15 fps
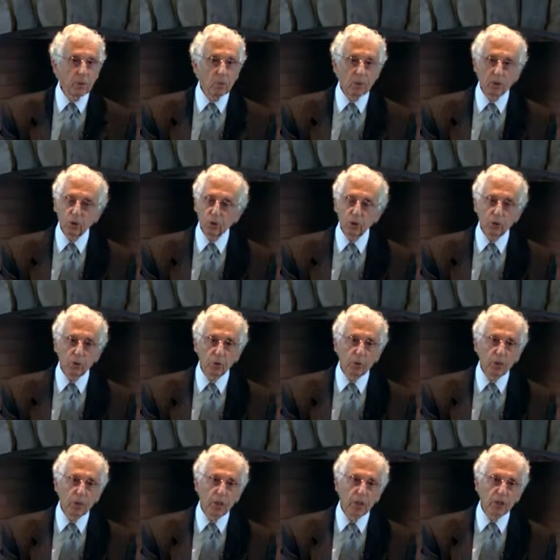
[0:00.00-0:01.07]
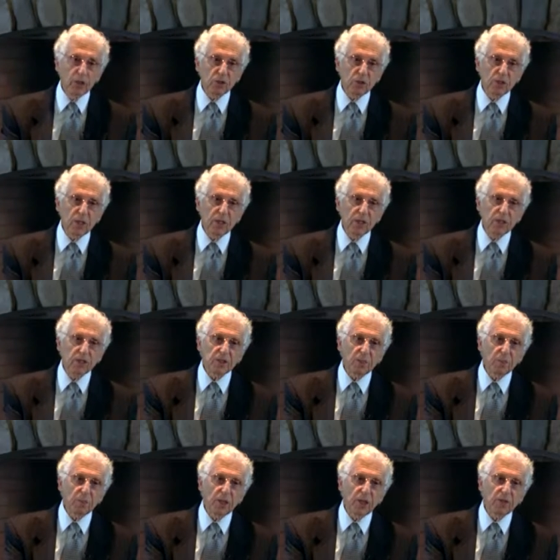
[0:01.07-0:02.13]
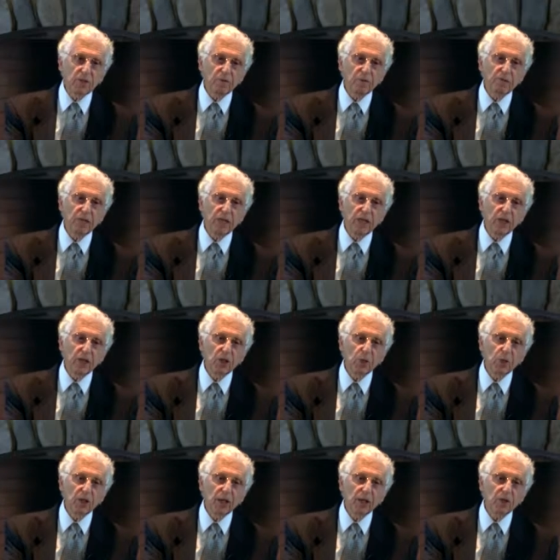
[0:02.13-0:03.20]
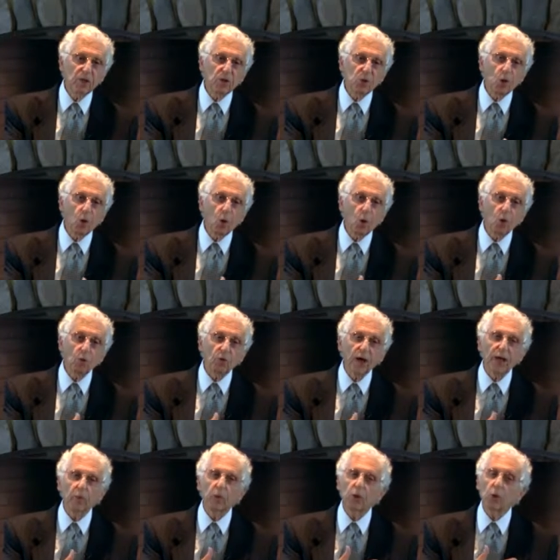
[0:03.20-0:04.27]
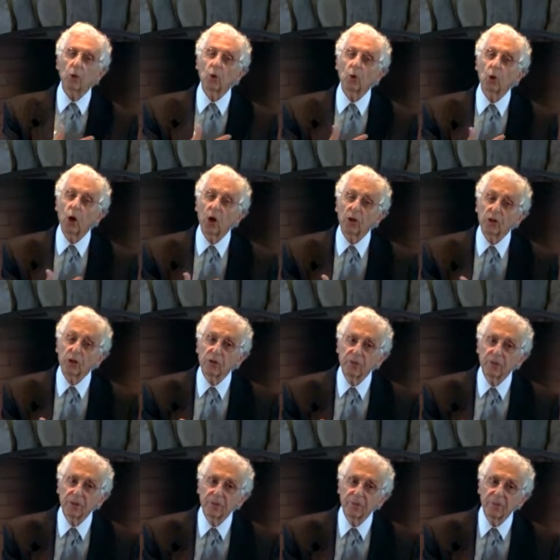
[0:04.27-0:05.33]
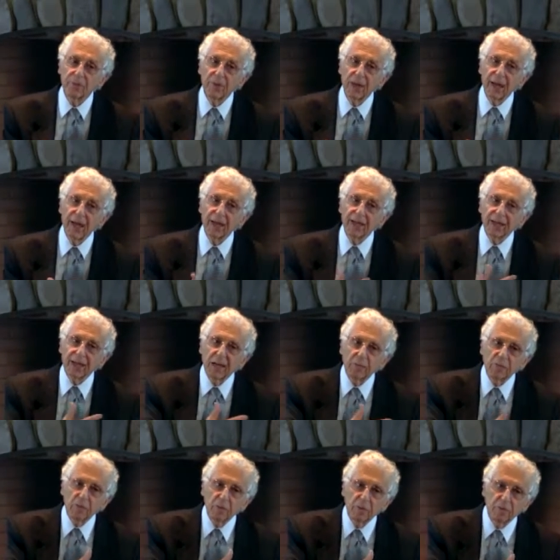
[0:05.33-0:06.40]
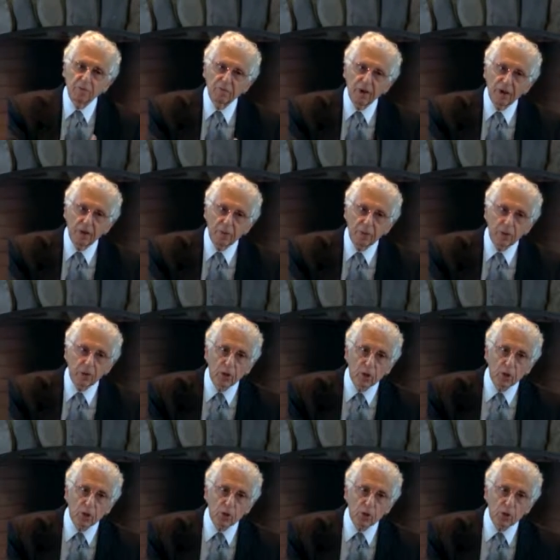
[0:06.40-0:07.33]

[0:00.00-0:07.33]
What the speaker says: What do? It is a pleasure feeling you get that you're all right when you're not. And it comes from environment.